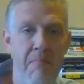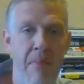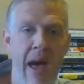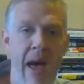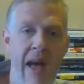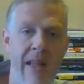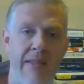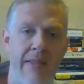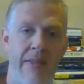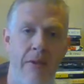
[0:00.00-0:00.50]

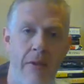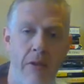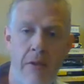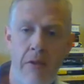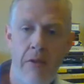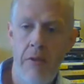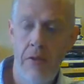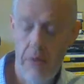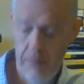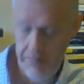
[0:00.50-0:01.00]
Matt's
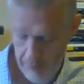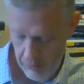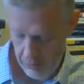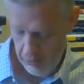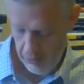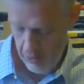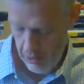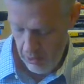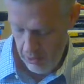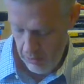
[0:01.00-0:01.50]
article,
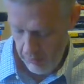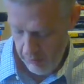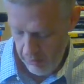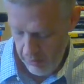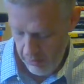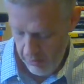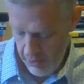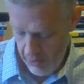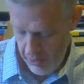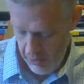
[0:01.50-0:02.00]

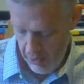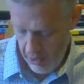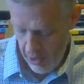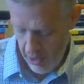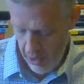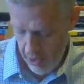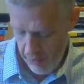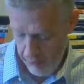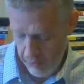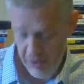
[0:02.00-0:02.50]
Religi-
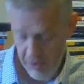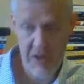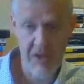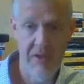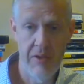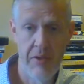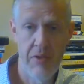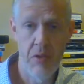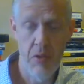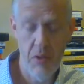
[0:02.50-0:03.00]
uh,
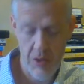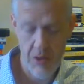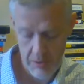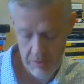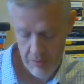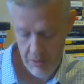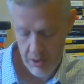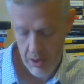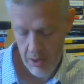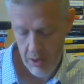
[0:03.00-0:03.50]
Religious
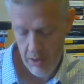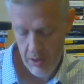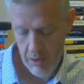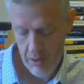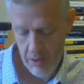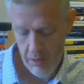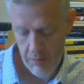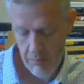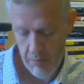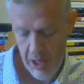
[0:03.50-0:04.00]
Illusion,
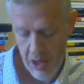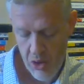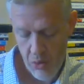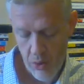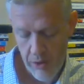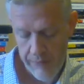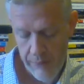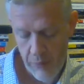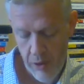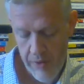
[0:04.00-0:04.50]
page
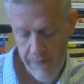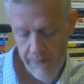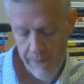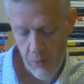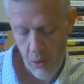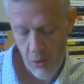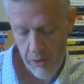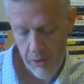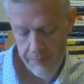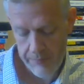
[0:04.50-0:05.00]
one
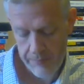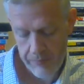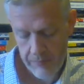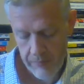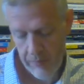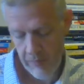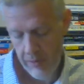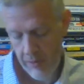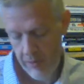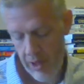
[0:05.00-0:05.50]
forty-four.
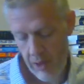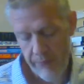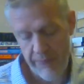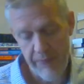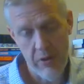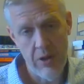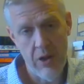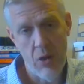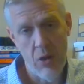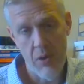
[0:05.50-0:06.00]
Then
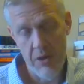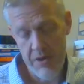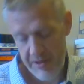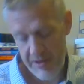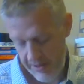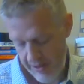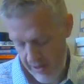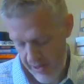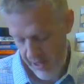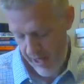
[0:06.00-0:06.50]
footnote one
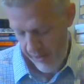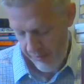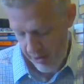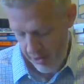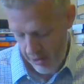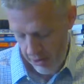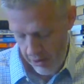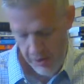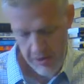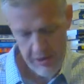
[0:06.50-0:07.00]
sixty-nine
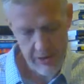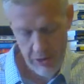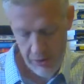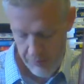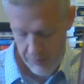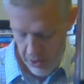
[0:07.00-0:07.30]
returns to